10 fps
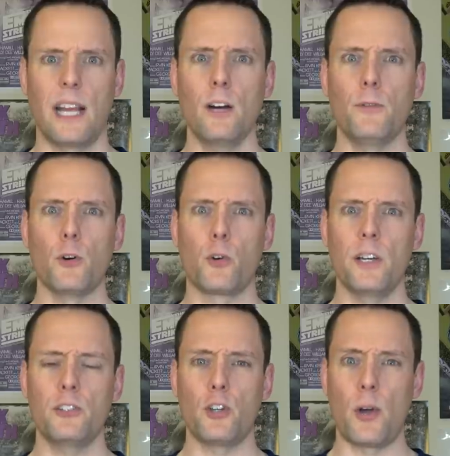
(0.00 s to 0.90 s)
Careful,
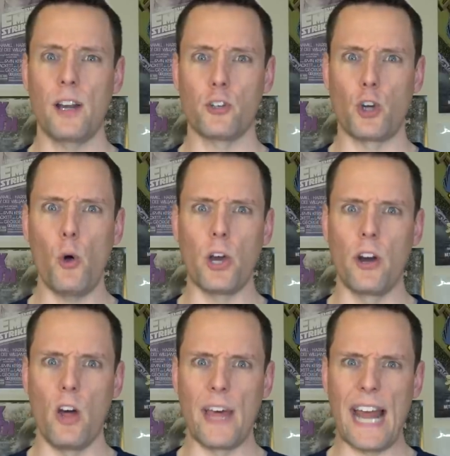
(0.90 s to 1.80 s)
Chris, you're gonna choke
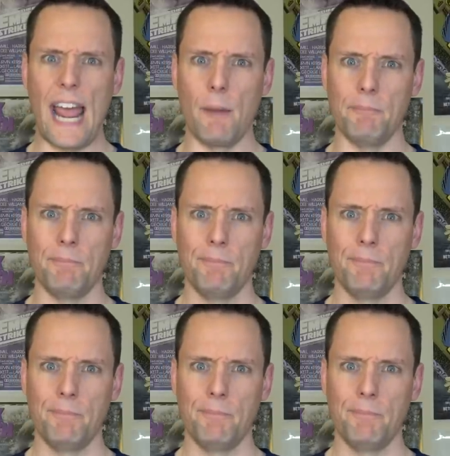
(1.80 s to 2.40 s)
on all that ham.